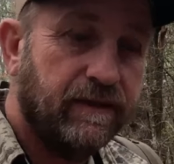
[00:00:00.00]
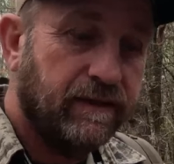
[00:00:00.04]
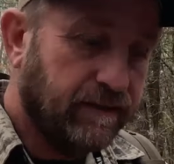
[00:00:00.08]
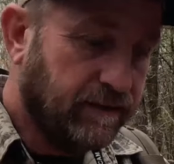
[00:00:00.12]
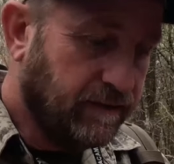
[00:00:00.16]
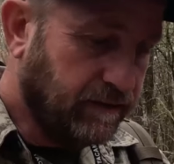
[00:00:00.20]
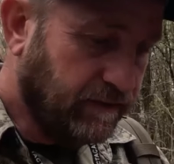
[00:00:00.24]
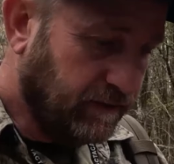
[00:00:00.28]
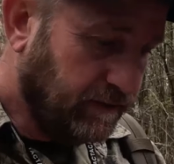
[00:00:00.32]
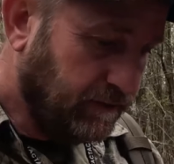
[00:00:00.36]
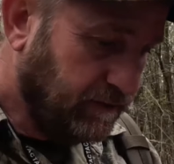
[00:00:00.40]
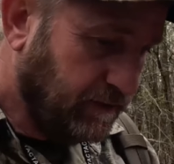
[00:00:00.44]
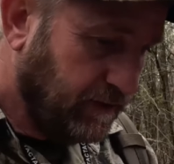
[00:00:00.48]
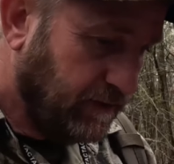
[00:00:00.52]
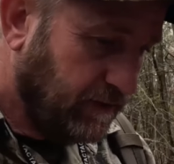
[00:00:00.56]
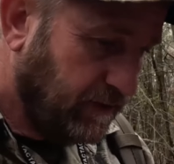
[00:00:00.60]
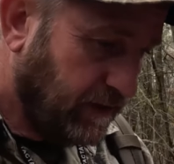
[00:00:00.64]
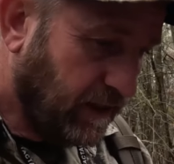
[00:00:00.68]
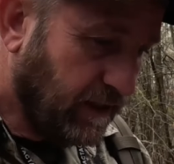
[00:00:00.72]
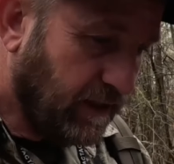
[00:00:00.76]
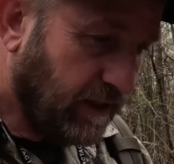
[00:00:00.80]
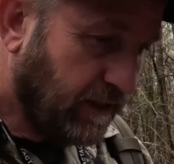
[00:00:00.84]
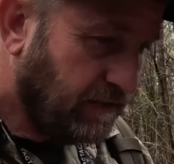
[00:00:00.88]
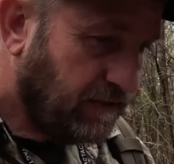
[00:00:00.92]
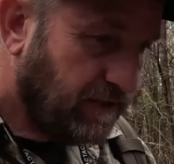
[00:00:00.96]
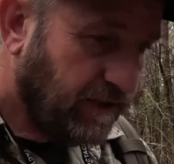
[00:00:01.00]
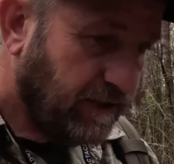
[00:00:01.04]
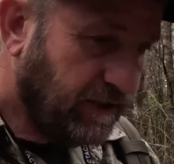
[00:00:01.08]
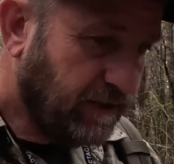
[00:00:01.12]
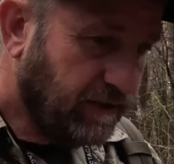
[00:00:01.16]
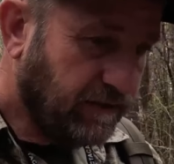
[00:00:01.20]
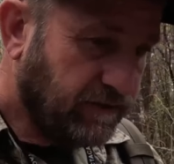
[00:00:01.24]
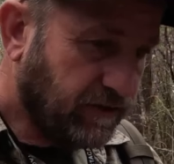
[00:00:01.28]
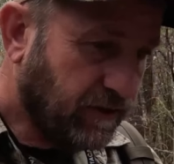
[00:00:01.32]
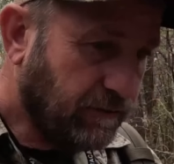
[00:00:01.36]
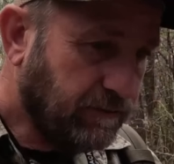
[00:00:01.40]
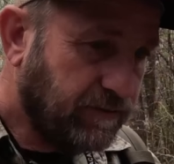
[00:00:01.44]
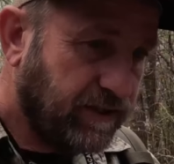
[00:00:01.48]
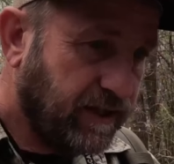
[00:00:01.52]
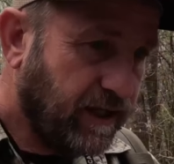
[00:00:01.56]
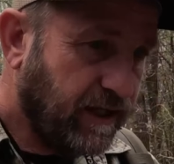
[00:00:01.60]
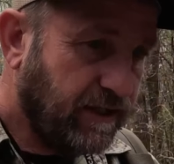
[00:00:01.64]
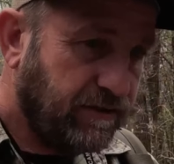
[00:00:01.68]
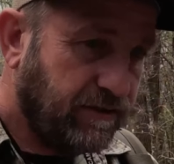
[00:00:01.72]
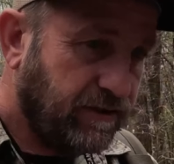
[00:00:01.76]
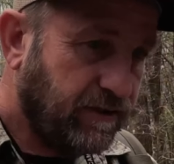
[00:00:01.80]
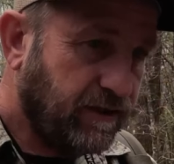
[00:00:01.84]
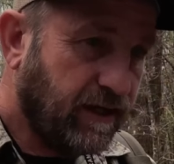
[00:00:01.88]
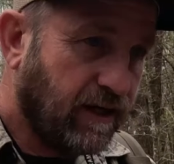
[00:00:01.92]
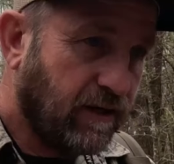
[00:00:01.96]
And like I said, some
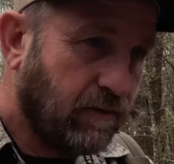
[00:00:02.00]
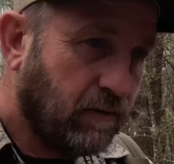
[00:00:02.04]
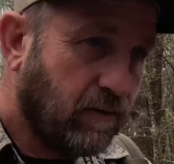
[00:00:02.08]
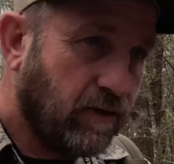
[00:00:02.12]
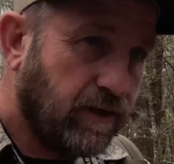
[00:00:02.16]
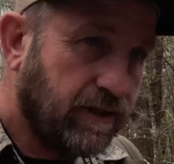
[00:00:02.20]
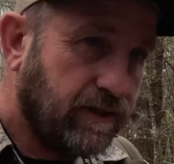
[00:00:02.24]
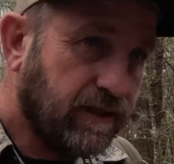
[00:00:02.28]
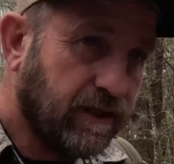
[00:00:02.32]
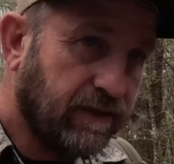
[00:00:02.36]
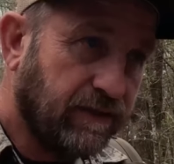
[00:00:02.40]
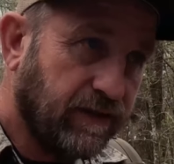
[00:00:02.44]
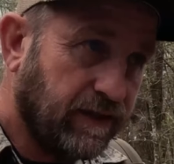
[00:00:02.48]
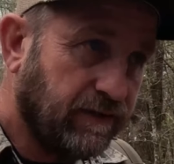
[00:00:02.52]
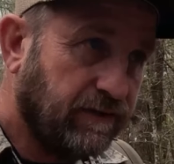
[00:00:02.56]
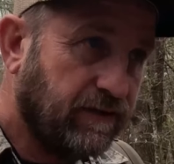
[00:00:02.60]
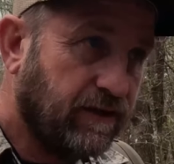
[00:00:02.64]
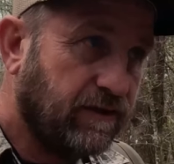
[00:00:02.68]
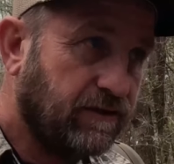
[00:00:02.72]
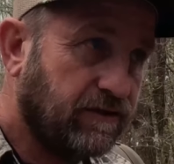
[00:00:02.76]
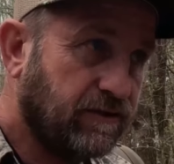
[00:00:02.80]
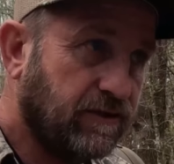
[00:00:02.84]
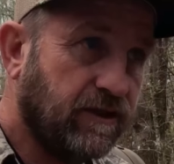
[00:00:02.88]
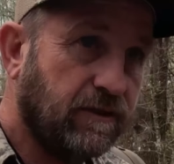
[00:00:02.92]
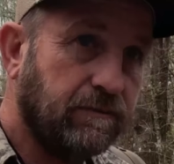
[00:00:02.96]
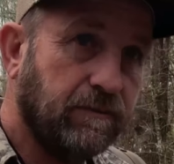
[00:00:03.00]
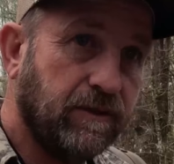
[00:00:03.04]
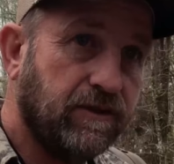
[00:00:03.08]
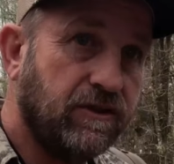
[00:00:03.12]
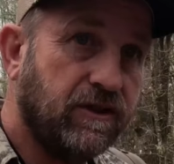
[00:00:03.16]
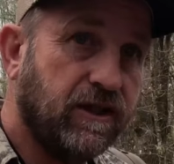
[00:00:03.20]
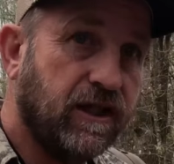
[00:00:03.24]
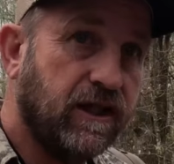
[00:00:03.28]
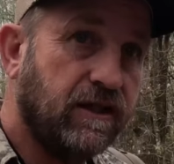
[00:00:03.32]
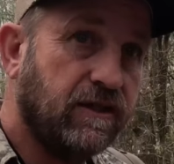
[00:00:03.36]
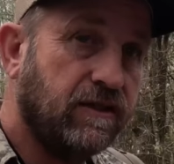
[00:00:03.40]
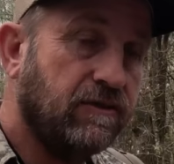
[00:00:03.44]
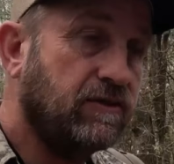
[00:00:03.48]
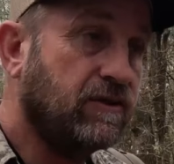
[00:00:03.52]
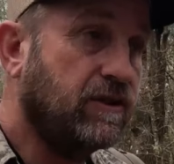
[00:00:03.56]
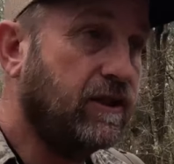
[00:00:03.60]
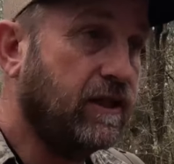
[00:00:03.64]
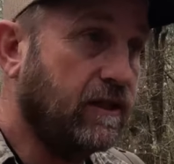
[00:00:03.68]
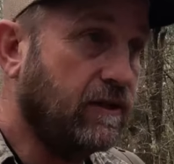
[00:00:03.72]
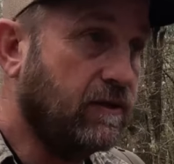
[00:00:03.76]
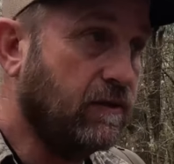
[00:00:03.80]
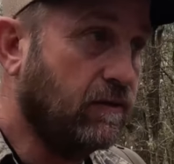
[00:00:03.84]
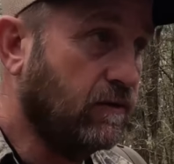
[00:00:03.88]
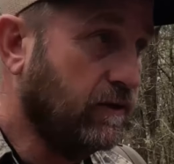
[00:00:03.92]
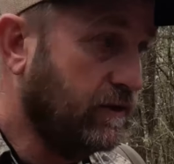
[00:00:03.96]
states you got to watch. I think there's some that you can't use a
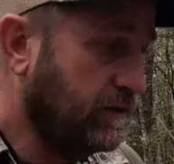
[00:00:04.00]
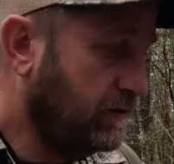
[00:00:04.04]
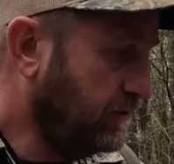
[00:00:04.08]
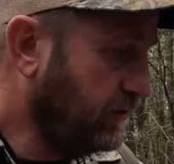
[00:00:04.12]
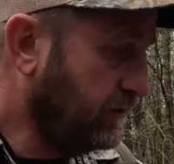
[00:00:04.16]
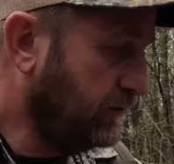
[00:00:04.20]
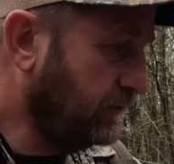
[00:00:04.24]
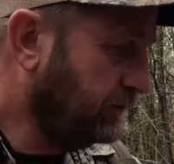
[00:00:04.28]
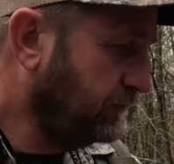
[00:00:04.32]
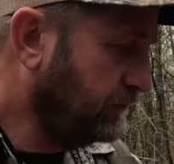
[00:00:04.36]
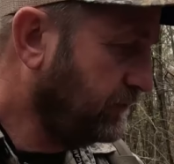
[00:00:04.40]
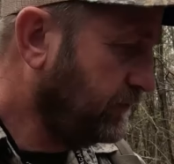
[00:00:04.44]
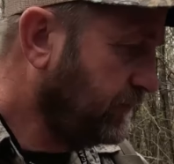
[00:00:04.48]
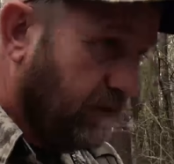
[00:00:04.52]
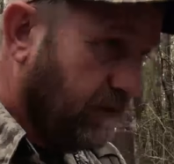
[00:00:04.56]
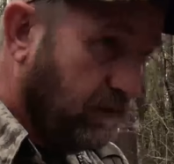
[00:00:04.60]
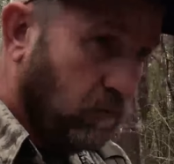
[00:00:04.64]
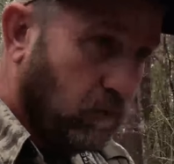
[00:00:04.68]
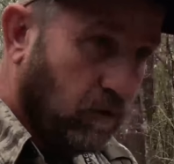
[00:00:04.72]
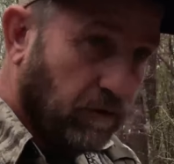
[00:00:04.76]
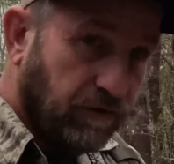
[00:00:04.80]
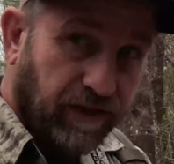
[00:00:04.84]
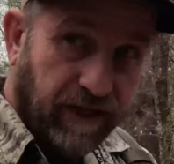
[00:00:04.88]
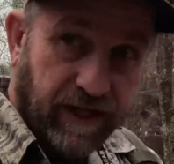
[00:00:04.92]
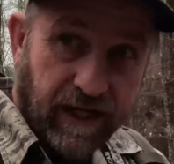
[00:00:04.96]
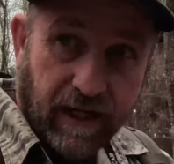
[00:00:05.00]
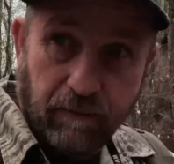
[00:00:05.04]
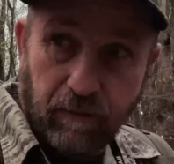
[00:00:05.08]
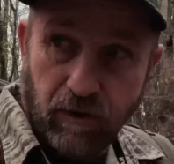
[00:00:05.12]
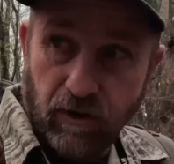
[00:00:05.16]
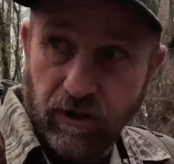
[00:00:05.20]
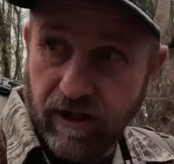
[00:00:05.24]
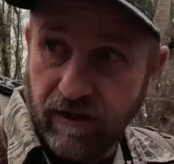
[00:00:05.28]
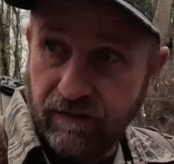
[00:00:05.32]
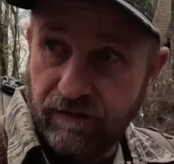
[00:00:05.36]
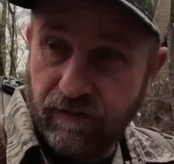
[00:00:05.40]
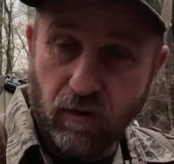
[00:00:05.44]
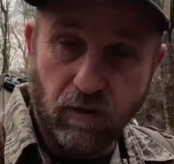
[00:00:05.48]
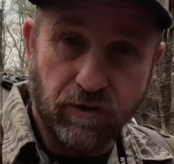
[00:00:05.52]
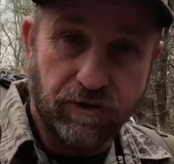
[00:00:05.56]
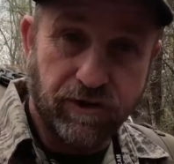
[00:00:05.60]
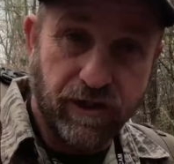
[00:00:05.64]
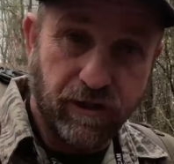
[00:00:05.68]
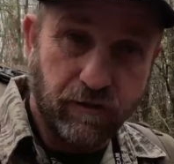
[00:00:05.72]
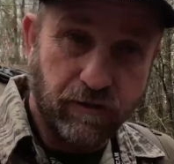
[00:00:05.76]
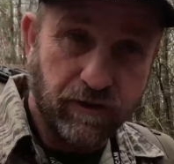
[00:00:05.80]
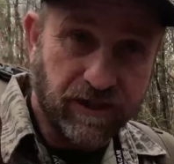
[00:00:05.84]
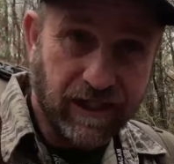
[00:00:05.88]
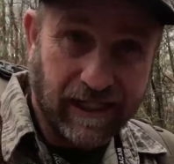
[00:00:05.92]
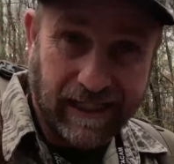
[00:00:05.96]
decoy. So one thing I'm looking for
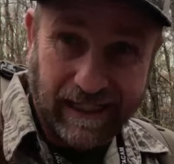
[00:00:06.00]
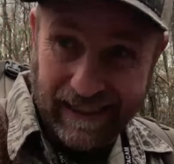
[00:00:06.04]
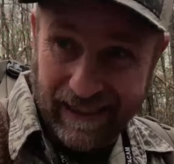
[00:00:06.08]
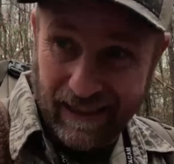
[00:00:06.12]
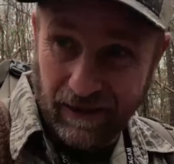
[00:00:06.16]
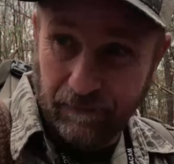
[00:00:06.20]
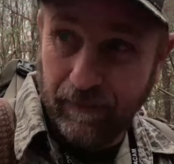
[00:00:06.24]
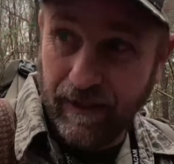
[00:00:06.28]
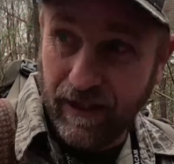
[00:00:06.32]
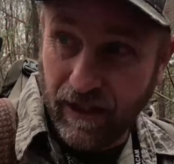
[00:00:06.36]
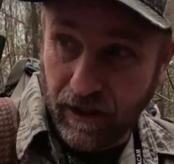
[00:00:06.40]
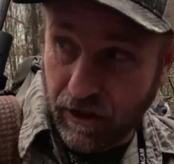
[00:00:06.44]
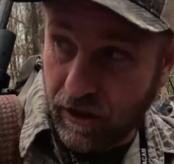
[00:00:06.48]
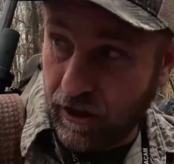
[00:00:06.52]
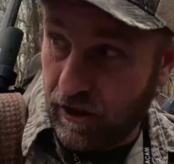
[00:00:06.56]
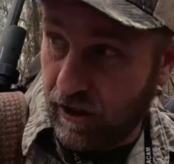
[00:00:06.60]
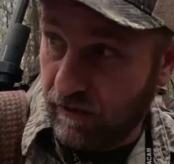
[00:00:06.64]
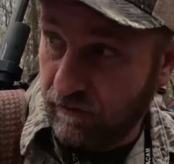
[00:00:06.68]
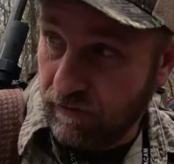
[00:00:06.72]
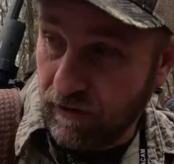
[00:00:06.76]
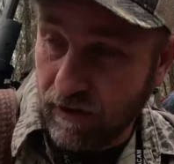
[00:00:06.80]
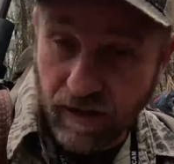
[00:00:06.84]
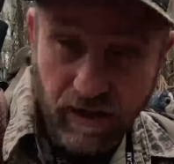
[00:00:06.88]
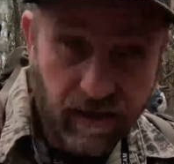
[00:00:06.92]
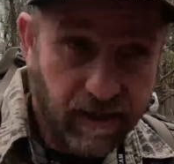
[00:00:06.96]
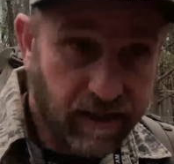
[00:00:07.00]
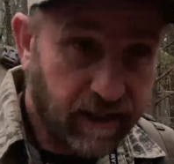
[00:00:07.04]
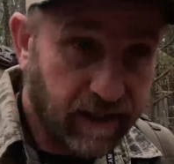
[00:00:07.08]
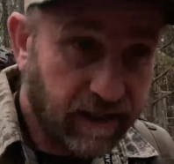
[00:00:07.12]
too is a little bit of cover.